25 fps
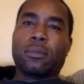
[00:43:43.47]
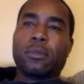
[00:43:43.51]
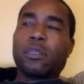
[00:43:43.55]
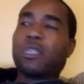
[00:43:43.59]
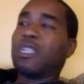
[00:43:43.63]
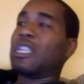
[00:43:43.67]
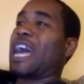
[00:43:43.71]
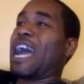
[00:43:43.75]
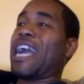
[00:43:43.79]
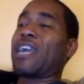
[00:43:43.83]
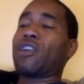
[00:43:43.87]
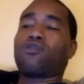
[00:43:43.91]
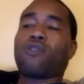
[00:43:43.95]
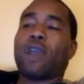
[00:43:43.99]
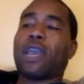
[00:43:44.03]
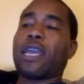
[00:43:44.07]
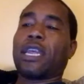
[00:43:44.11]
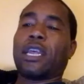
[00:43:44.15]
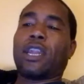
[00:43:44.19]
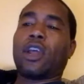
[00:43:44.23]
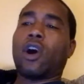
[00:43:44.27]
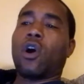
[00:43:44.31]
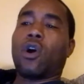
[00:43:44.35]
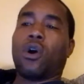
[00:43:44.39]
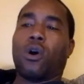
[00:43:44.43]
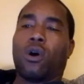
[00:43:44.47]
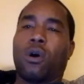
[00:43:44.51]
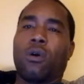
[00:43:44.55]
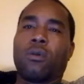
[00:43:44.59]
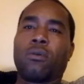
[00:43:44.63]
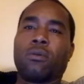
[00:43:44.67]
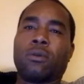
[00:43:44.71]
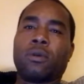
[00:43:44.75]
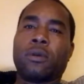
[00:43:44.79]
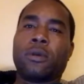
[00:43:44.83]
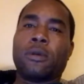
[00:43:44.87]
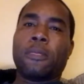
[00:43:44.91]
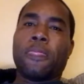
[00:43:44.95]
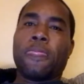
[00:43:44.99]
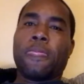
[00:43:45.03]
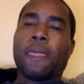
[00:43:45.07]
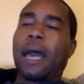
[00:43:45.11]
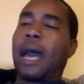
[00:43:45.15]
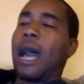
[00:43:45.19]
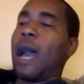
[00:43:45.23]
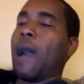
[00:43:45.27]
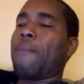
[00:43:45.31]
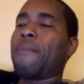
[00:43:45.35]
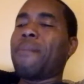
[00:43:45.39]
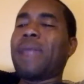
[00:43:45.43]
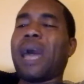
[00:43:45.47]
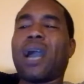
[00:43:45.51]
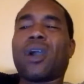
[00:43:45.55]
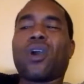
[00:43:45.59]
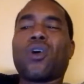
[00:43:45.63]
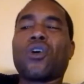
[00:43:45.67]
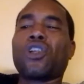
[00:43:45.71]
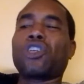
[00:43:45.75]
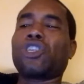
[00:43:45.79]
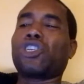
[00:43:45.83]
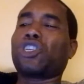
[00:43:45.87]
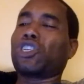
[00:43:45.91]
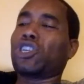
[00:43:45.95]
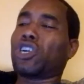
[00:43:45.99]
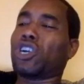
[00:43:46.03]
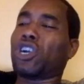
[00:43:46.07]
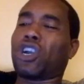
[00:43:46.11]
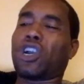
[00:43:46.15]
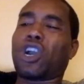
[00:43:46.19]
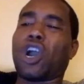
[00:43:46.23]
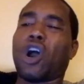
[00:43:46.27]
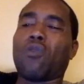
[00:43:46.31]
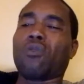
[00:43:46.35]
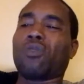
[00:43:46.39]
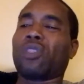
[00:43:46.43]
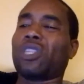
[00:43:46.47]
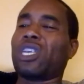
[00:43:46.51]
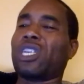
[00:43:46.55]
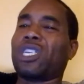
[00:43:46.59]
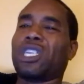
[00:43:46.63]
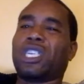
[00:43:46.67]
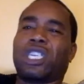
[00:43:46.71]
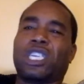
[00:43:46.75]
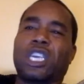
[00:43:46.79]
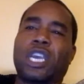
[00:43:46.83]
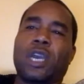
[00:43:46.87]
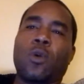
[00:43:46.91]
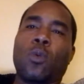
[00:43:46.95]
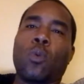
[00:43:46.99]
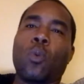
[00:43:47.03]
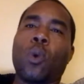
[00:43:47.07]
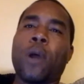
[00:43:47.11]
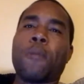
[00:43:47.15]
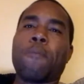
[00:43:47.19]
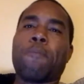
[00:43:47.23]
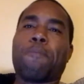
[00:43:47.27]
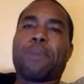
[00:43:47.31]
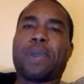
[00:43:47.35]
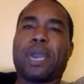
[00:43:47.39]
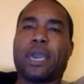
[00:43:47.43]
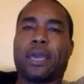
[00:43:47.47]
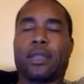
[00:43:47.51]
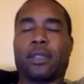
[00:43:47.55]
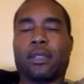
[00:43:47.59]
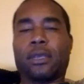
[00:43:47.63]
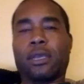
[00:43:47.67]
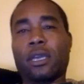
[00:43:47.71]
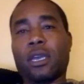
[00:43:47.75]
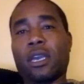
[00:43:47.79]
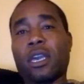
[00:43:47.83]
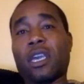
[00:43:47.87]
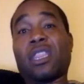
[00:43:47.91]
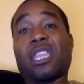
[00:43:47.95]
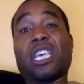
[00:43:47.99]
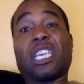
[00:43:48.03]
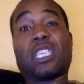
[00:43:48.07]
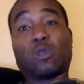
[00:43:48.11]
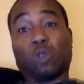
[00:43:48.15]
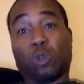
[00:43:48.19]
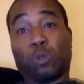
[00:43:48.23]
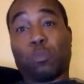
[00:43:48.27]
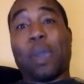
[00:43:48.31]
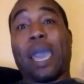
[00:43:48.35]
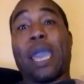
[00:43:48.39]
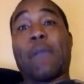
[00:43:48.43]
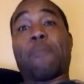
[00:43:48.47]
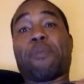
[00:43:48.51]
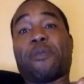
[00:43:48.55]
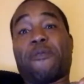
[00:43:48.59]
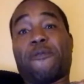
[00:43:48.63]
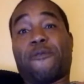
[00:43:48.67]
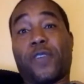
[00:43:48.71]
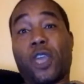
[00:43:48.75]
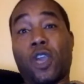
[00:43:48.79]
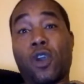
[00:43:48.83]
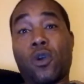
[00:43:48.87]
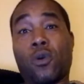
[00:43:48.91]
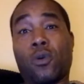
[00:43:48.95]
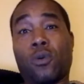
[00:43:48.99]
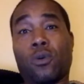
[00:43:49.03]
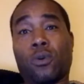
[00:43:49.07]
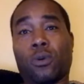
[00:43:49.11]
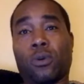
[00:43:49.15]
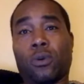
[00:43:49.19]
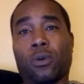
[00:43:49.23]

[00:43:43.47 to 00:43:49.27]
Not great at all. I'm not going to sugarcoat this shit one bit. This was pay-per-view.